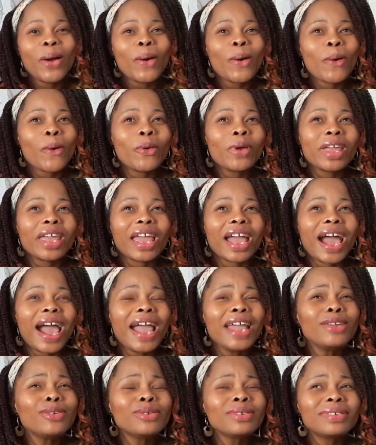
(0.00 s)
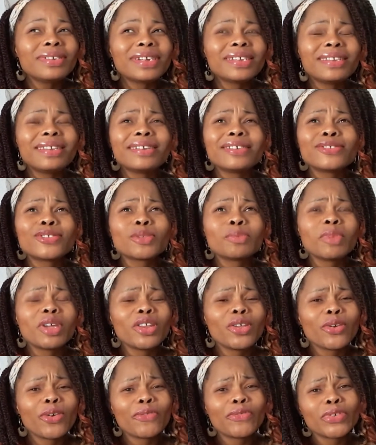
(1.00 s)
Okay, I know that there are so
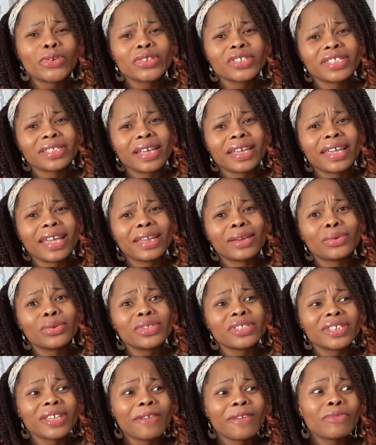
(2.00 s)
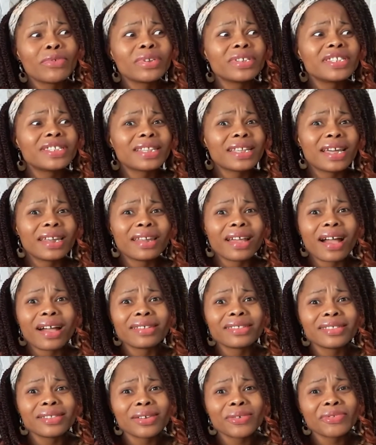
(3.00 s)
many of us that cannot even stand
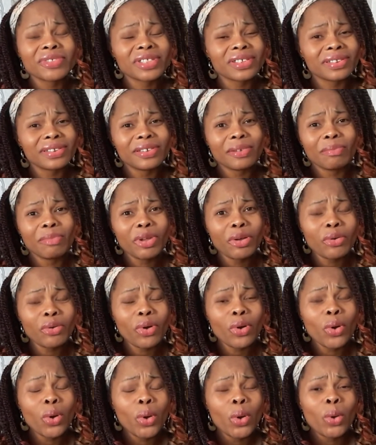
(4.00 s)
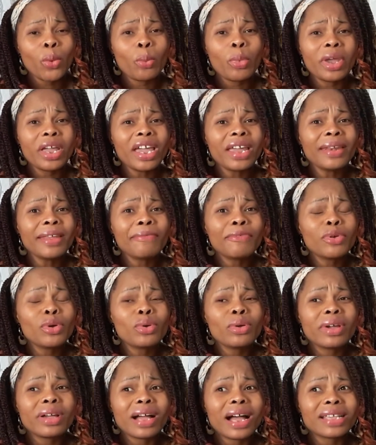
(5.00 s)
ourselves in the mirror. We can't even
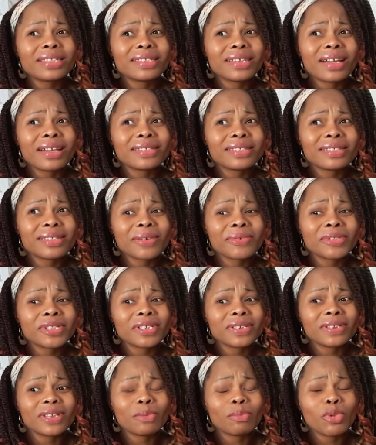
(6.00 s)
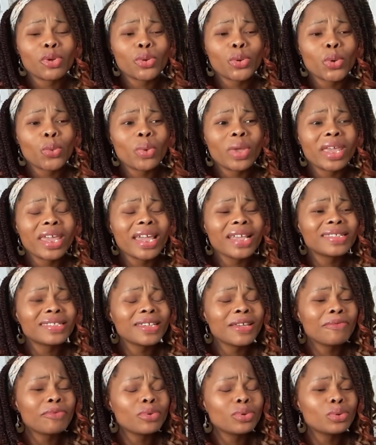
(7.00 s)
look at ourselves in the mirror. We can't
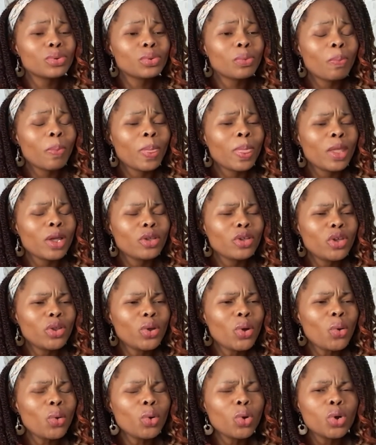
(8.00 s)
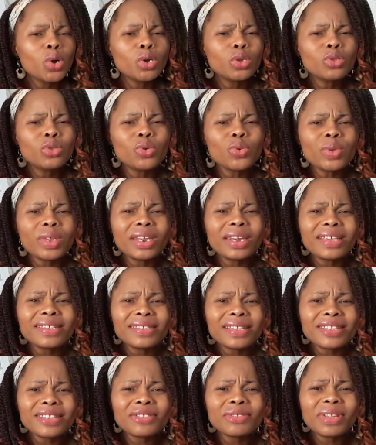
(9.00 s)
even, do the
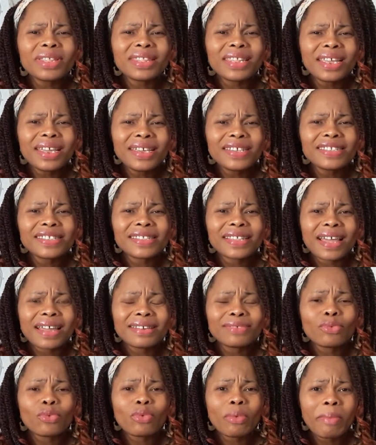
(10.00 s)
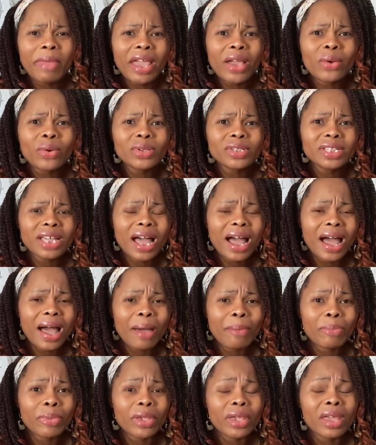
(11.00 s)
necessary things that will make us
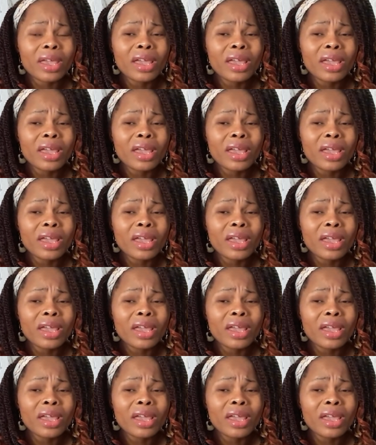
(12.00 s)
happy.